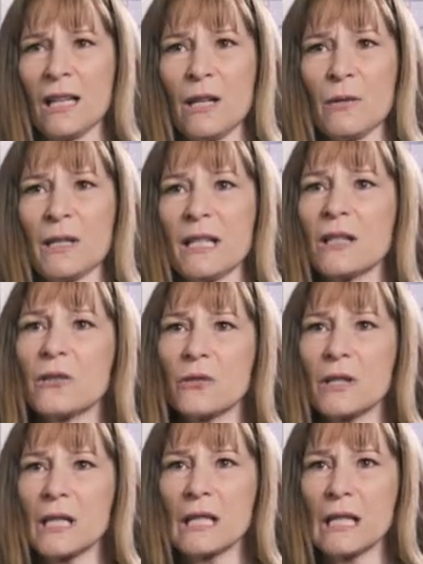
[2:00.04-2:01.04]
and he was
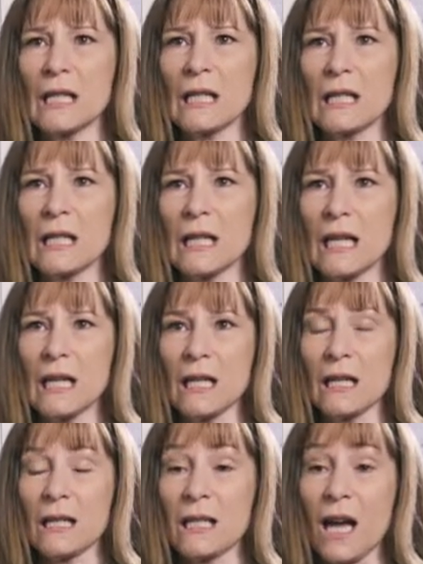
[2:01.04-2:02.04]
interesting,
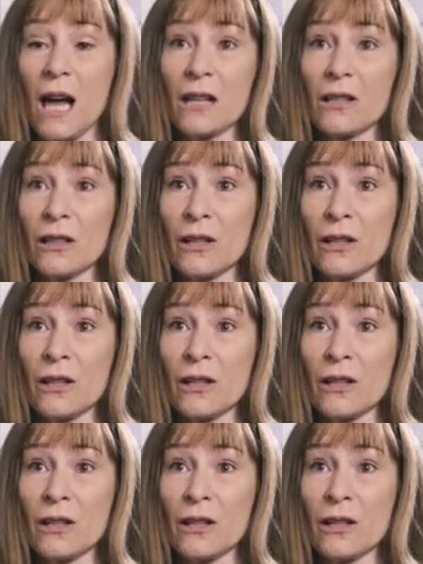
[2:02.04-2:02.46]
and I could